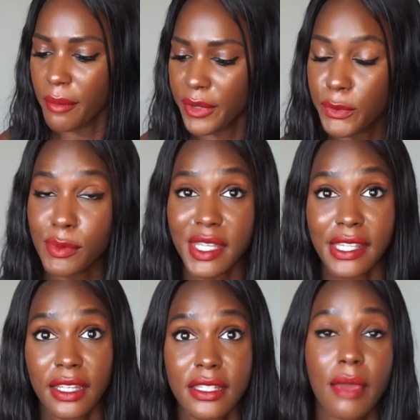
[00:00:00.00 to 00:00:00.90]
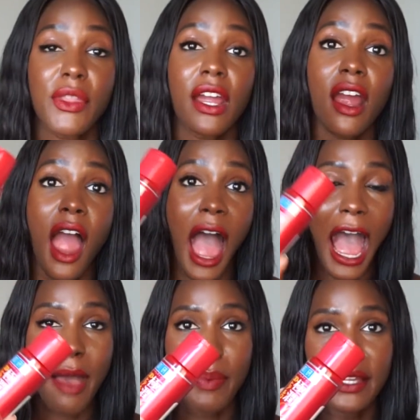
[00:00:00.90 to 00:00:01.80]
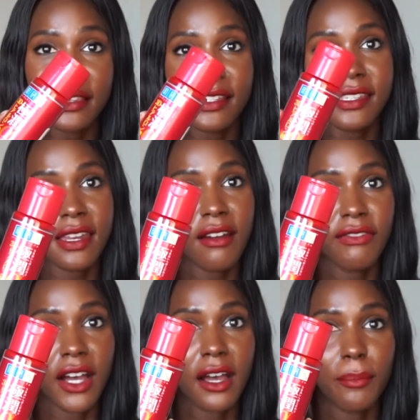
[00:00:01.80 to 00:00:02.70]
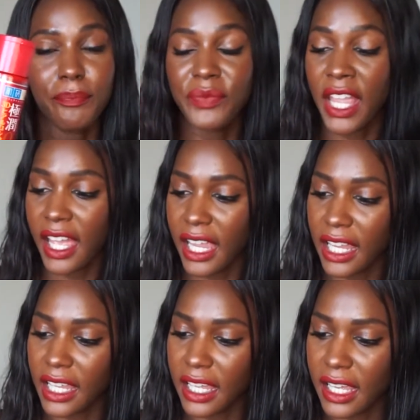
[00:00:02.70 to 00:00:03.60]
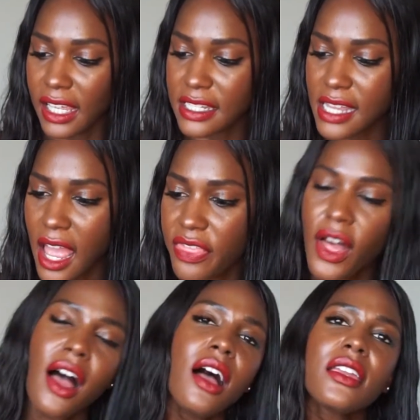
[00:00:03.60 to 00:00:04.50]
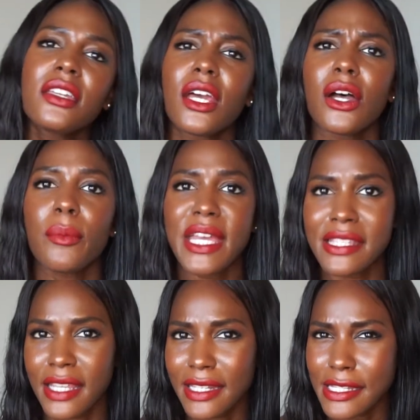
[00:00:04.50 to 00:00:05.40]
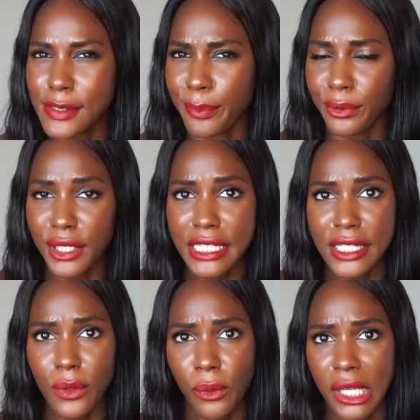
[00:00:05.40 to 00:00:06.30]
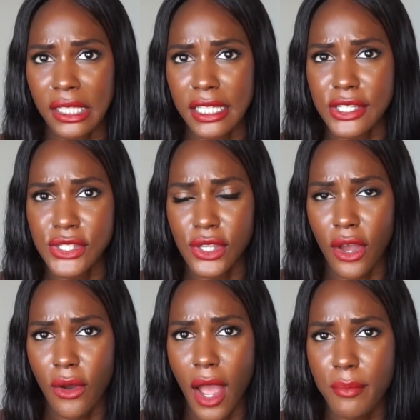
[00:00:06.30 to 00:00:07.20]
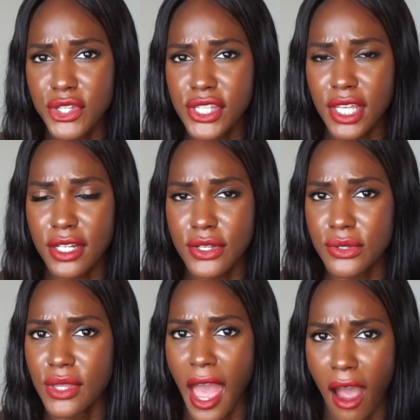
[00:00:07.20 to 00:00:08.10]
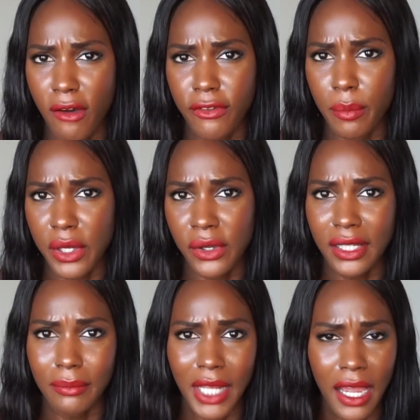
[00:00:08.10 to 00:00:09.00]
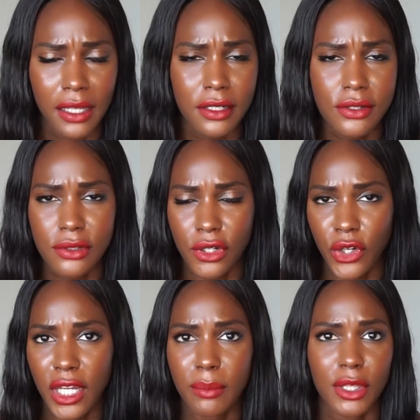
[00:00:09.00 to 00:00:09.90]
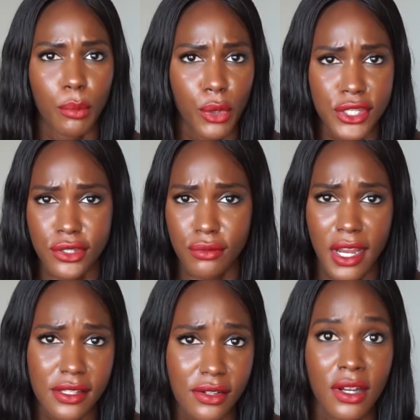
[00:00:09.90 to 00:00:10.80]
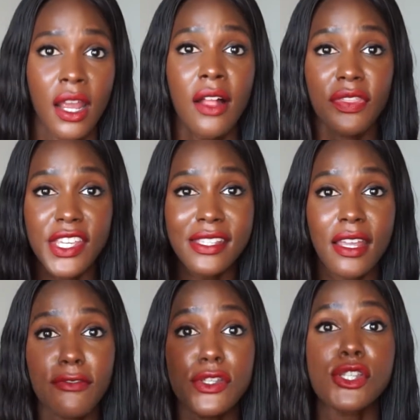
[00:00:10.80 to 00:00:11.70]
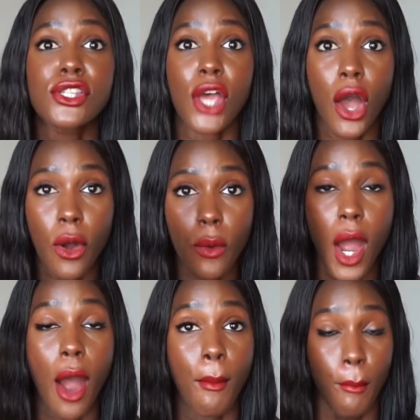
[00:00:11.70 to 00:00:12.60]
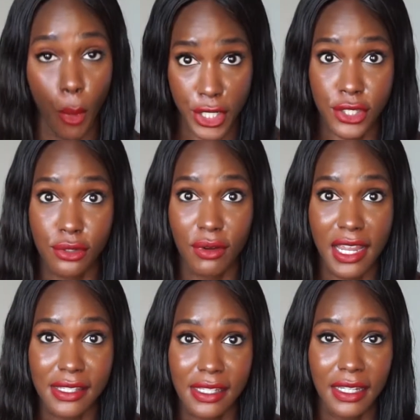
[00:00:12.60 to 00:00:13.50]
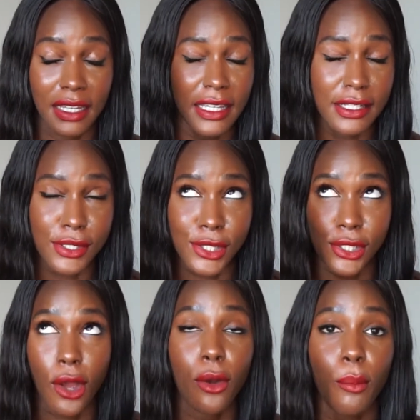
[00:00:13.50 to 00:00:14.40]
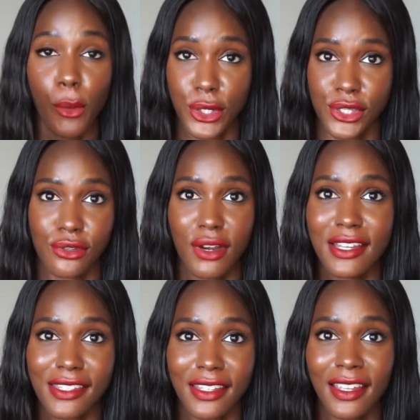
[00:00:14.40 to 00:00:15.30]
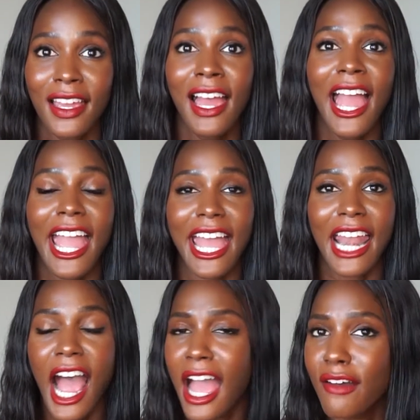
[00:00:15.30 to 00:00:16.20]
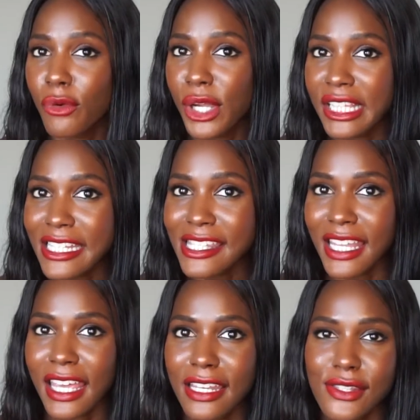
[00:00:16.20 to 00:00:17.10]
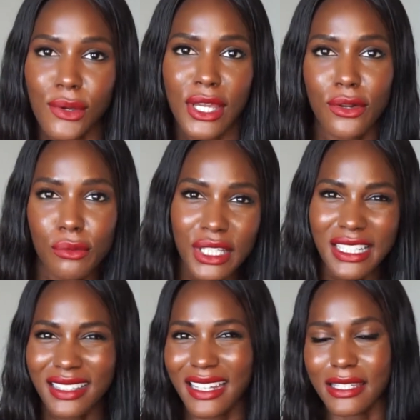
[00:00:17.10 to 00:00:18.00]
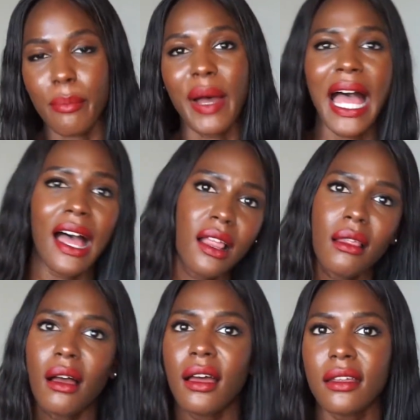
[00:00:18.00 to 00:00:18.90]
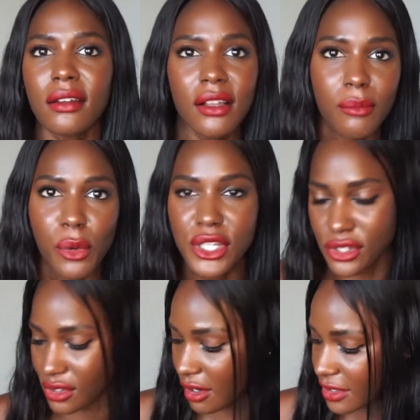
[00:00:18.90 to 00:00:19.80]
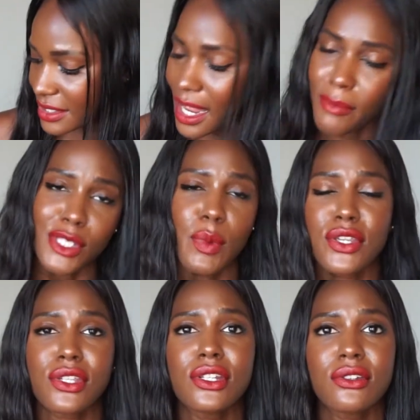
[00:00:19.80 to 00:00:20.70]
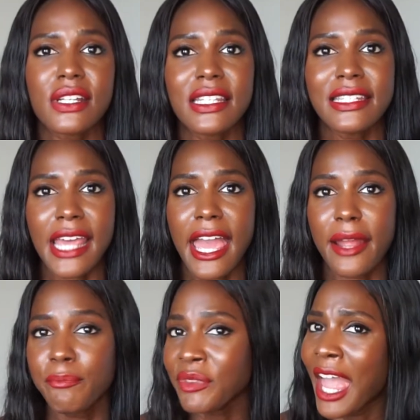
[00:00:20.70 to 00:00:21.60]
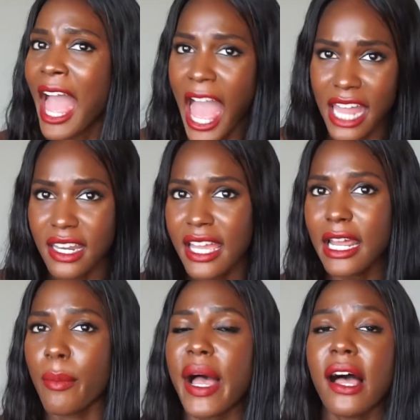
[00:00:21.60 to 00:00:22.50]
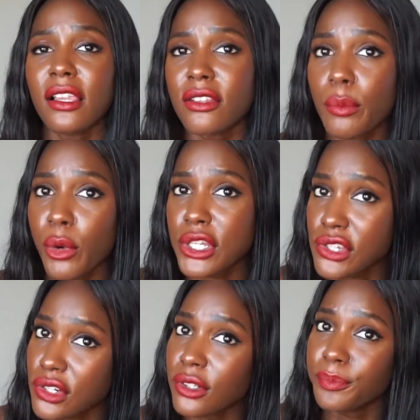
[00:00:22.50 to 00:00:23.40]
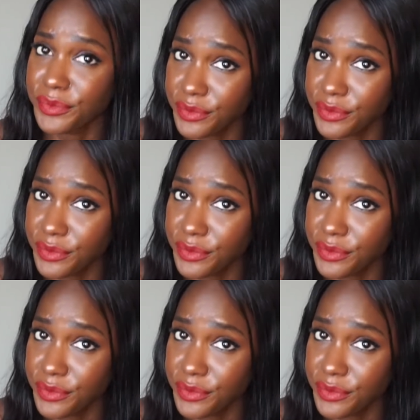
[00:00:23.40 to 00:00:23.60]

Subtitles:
It was my second time there. I picked this stuff up and I thought, you know, my skin is pretty oily, so I'm just gonna do the Alpha Milk and I'm not gonna do the cream and the moisturizer. This stuff is so moisturizing. It is so moisturizing. And I have oily skin, so I don't really like to pile on all moisture all the time, especially during the day. At night, I'll pile on the moisture.